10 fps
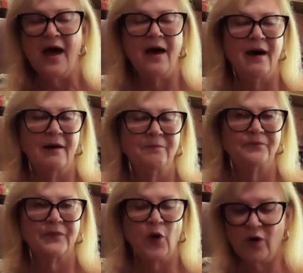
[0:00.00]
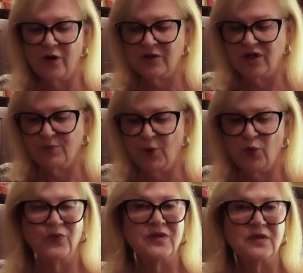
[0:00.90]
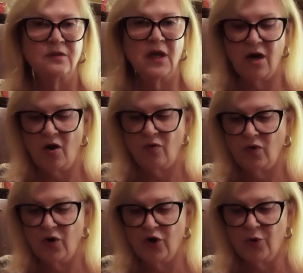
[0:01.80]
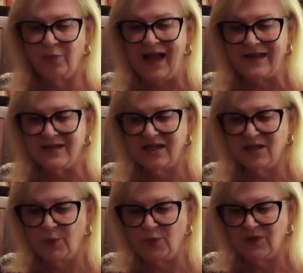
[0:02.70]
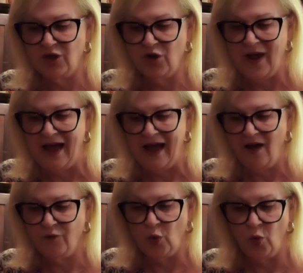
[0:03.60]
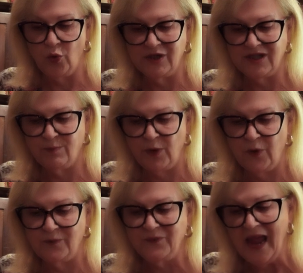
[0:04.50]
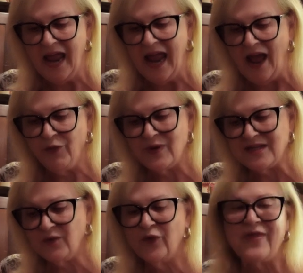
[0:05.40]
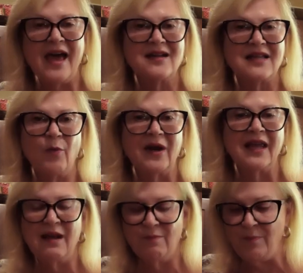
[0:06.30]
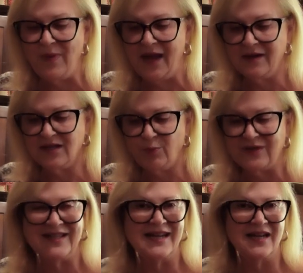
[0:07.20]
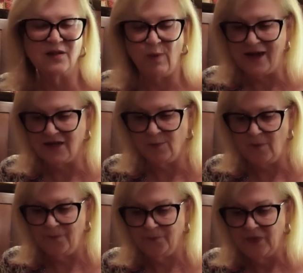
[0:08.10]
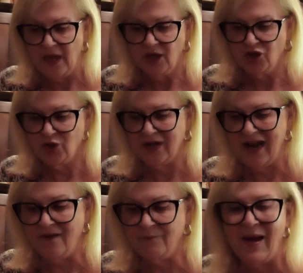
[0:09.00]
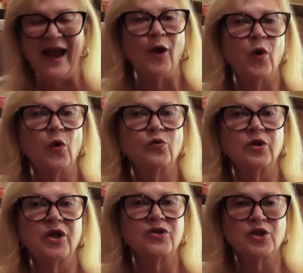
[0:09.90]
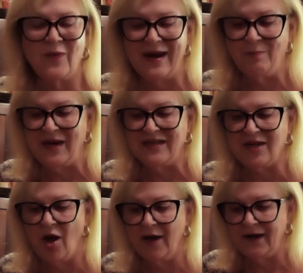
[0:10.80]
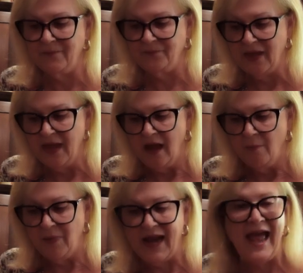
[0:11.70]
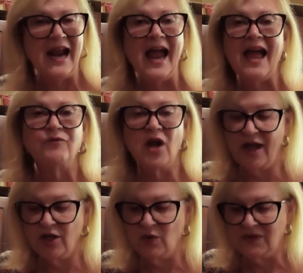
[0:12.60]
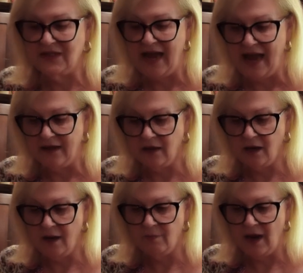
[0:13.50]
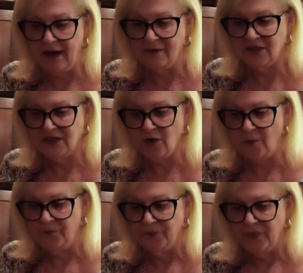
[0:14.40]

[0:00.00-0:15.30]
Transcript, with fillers: um, or spoons, you know, or your plastic spoons that you have or wooden spoon. And the reason for that is I want to keep my pan as pristine as possible because you can have micro little scrapings on it. But, and I have not used that on mine. So